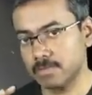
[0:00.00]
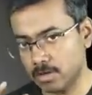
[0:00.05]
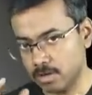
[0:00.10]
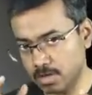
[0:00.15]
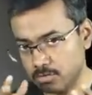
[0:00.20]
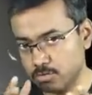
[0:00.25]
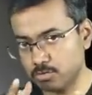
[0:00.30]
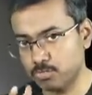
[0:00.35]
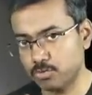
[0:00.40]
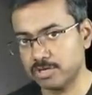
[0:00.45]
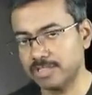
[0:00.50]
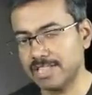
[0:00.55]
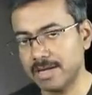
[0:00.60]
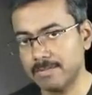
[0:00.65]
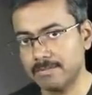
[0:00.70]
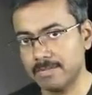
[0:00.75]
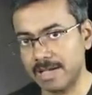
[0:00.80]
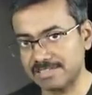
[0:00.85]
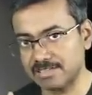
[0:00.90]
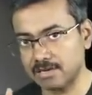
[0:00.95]
And then you put
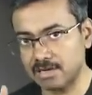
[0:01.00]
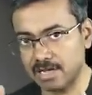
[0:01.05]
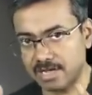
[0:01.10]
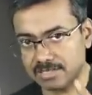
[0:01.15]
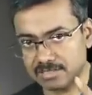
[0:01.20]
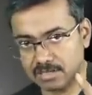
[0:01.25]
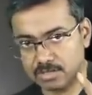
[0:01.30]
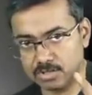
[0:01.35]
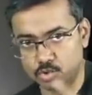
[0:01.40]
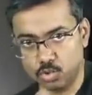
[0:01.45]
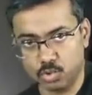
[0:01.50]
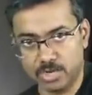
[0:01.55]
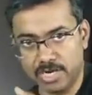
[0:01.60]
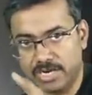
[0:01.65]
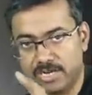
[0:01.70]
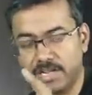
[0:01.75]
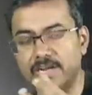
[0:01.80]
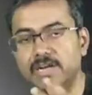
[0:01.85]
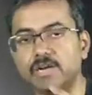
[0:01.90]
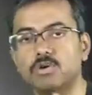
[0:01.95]
them as a, as a
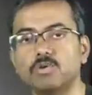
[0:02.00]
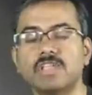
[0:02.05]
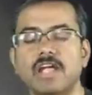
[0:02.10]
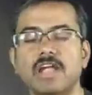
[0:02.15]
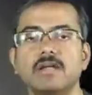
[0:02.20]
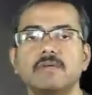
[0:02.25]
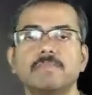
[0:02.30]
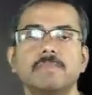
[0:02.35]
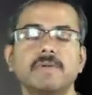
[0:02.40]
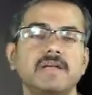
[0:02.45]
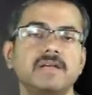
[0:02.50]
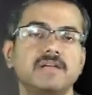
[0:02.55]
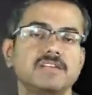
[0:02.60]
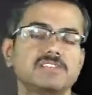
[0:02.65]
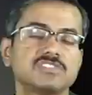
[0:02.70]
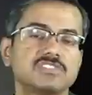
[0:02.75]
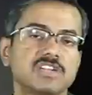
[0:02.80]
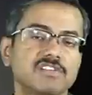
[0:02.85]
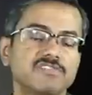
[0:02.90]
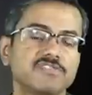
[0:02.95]
unit into that
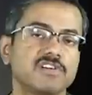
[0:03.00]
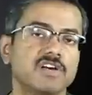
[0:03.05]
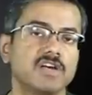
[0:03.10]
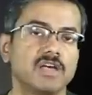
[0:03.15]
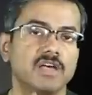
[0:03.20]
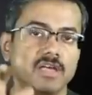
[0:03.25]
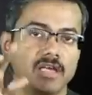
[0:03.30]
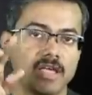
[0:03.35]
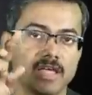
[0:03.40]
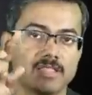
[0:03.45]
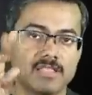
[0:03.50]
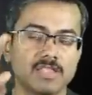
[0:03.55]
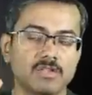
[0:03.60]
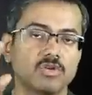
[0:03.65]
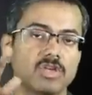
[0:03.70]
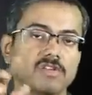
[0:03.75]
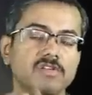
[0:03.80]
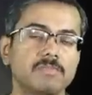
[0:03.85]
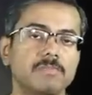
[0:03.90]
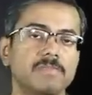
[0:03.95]
printer stuff, and then
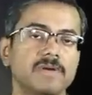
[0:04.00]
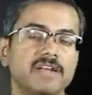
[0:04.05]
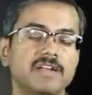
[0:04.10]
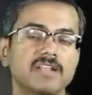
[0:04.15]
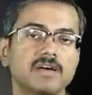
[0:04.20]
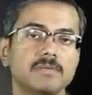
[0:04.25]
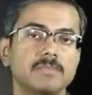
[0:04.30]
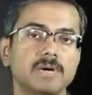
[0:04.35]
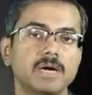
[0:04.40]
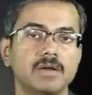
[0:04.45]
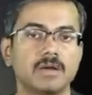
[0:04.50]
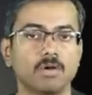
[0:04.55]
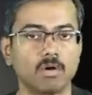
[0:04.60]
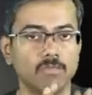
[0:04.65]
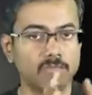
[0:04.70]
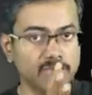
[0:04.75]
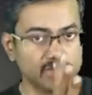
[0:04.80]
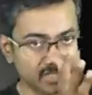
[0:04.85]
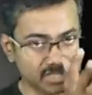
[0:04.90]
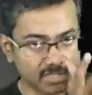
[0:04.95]
you give a print command.
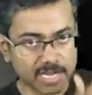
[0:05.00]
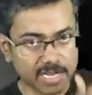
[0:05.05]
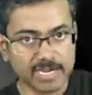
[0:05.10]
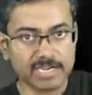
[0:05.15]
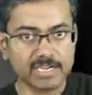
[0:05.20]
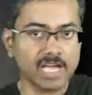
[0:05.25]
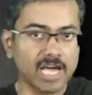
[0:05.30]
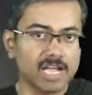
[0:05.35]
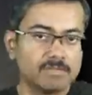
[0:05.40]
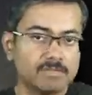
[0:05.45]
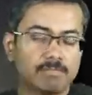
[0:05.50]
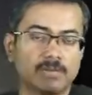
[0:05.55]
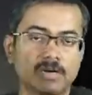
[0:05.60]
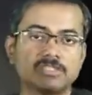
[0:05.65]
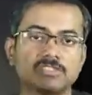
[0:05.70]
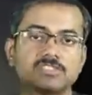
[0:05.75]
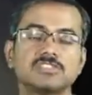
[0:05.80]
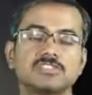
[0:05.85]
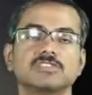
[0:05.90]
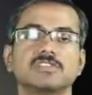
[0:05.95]
Obviously, the entire
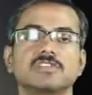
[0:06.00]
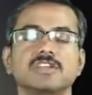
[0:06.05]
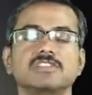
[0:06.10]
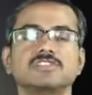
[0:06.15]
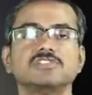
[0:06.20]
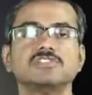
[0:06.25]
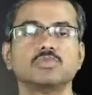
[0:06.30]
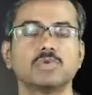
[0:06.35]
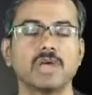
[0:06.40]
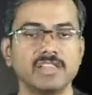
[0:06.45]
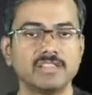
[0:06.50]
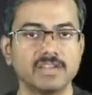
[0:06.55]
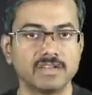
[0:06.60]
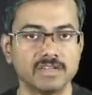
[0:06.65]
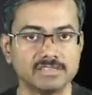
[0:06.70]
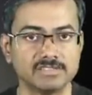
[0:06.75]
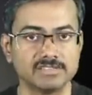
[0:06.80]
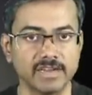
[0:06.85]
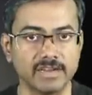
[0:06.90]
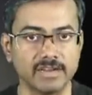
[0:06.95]
bunch runs together
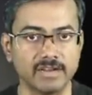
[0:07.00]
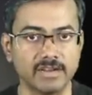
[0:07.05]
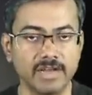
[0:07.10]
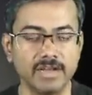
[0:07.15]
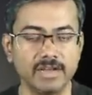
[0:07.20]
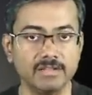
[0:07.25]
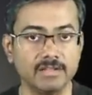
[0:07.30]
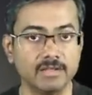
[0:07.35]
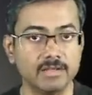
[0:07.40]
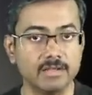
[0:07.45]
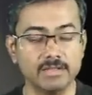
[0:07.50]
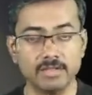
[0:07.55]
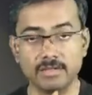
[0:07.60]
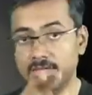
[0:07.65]
inside, right?